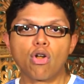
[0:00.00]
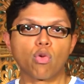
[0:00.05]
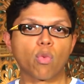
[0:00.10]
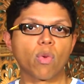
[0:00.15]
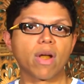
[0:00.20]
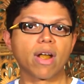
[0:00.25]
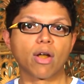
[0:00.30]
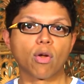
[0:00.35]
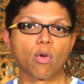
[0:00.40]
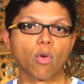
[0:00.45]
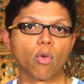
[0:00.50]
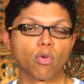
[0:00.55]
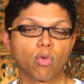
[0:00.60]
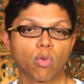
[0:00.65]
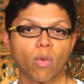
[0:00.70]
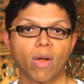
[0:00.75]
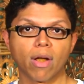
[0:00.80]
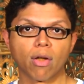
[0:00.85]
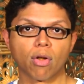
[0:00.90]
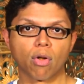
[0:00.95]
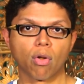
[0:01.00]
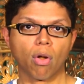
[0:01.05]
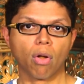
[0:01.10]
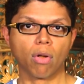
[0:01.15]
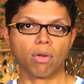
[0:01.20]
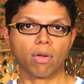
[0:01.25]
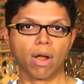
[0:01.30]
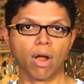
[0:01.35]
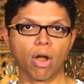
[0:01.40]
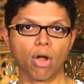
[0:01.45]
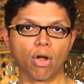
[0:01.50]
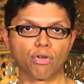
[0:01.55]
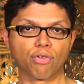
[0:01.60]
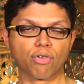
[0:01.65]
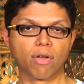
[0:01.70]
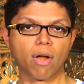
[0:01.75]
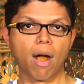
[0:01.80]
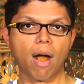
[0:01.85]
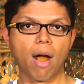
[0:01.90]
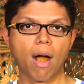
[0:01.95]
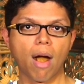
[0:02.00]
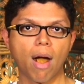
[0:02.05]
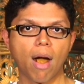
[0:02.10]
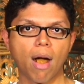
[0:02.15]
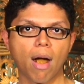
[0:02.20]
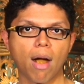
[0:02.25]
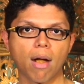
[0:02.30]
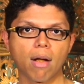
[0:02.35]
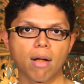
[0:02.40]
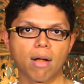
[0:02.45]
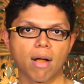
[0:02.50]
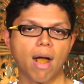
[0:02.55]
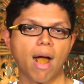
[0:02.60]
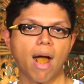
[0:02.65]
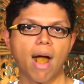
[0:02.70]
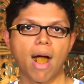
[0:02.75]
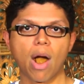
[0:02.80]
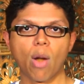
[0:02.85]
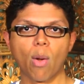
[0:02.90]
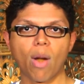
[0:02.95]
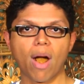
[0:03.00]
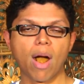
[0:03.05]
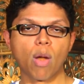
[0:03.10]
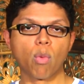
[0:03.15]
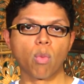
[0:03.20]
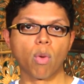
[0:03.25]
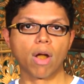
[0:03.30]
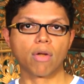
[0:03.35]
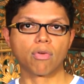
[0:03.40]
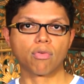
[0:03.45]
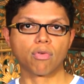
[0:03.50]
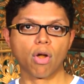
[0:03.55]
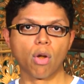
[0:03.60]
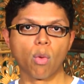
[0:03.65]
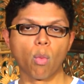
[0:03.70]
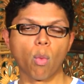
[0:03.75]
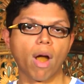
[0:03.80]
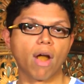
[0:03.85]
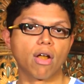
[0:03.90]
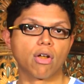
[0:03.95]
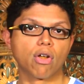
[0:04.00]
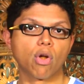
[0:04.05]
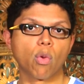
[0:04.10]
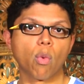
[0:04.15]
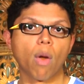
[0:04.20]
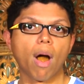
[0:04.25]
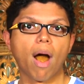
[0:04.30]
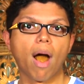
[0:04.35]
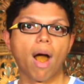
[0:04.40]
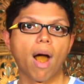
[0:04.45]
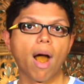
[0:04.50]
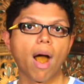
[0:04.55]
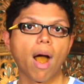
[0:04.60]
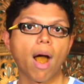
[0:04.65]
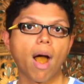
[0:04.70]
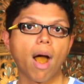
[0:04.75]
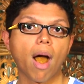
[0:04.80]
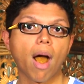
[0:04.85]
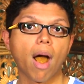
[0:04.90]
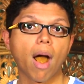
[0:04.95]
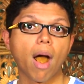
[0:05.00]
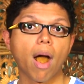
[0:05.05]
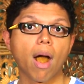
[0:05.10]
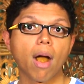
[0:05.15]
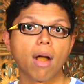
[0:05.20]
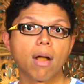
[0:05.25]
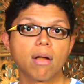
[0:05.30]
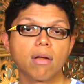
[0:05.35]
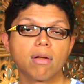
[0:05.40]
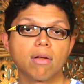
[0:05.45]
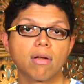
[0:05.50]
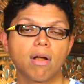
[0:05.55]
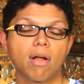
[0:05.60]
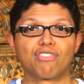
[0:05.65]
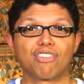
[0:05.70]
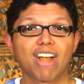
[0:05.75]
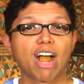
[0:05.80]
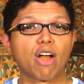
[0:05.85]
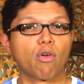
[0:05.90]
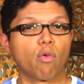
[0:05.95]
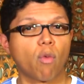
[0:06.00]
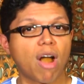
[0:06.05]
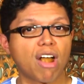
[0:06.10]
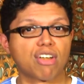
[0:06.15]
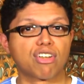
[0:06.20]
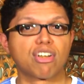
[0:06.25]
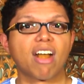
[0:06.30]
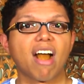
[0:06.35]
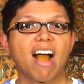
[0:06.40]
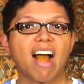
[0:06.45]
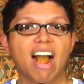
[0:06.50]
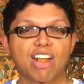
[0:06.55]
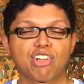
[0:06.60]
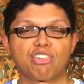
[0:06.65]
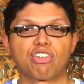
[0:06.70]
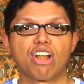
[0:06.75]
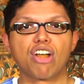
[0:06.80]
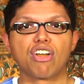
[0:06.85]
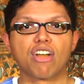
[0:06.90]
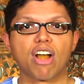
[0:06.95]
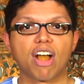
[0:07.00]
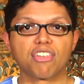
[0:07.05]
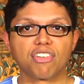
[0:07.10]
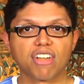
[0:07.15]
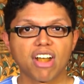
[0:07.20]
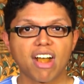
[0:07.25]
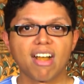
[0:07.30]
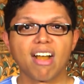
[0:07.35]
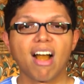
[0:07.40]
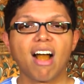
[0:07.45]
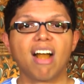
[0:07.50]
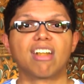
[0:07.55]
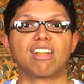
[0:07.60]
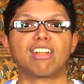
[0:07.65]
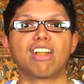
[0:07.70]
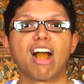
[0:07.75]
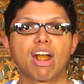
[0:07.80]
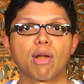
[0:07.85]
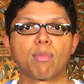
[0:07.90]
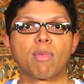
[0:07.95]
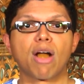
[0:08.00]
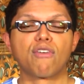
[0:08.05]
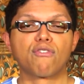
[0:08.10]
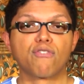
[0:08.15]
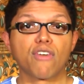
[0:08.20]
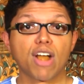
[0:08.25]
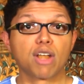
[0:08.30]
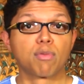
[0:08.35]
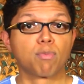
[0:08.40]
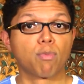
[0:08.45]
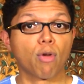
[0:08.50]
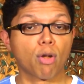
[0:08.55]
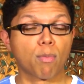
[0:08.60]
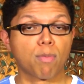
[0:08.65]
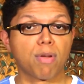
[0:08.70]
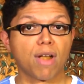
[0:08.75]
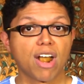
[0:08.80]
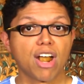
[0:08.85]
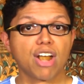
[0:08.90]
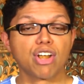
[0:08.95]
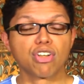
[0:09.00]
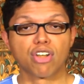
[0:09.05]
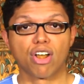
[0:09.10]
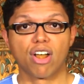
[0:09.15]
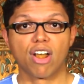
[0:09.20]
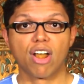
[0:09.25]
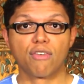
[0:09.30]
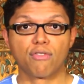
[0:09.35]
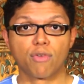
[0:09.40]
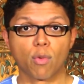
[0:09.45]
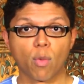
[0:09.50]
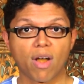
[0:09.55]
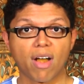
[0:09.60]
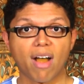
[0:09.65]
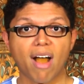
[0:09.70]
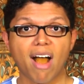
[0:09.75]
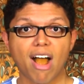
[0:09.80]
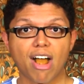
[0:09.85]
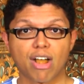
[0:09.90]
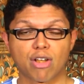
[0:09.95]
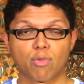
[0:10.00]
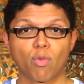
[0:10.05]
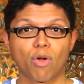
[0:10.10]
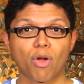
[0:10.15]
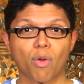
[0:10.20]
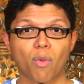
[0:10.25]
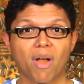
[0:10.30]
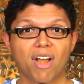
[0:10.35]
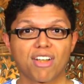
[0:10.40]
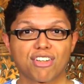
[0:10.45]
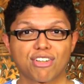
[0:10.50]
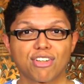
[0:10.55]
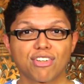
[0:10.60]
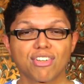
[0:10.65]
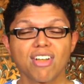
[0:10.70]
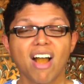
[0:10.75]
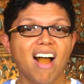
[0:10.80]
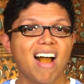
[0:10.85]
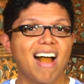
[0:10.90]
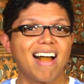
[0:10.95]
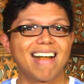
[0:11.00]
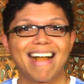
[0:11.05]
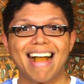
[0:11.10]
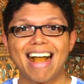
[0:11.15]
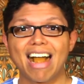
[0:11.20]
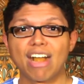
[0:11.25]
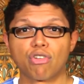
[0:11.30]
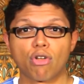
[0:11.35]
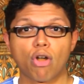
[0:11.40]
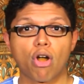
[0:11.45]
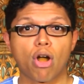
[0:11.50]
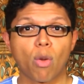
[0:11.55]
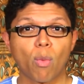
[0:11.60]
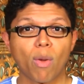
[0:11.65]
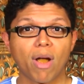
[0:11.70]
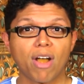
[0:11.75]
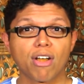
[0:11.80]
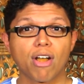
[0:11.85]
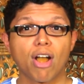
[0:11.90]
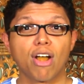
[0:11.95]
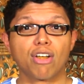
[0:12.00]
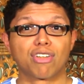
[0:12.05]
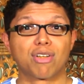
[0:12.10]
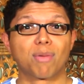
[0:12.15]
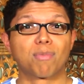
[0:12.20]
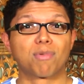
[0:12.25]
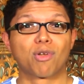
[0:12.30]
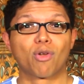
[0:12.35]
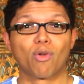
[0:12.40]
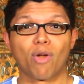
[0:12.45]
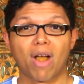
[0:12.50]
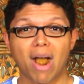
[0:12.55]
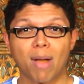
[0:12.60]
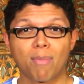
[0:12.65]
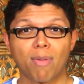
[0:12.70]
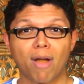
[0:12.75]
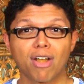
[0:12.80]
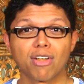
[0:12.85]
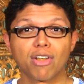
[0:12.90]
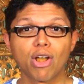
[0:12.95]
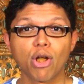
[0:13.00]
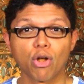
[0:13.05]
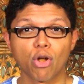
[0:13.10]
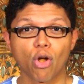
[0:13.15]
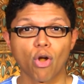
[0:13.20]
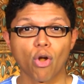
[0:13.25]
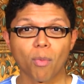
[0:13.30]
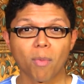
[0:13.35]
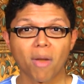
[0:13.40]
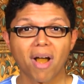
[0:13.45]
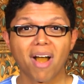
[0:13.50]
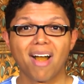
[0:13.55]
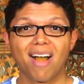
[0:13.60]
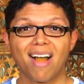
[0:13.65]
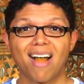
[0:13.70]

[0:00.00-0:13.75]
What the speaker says: Twinkle, twinkle, little star, how I wonder what you are. Thanks for watching Ask Tay Zonday. Like my Facebook page if you want to ask more questions. And as always, subscribe on YouTube.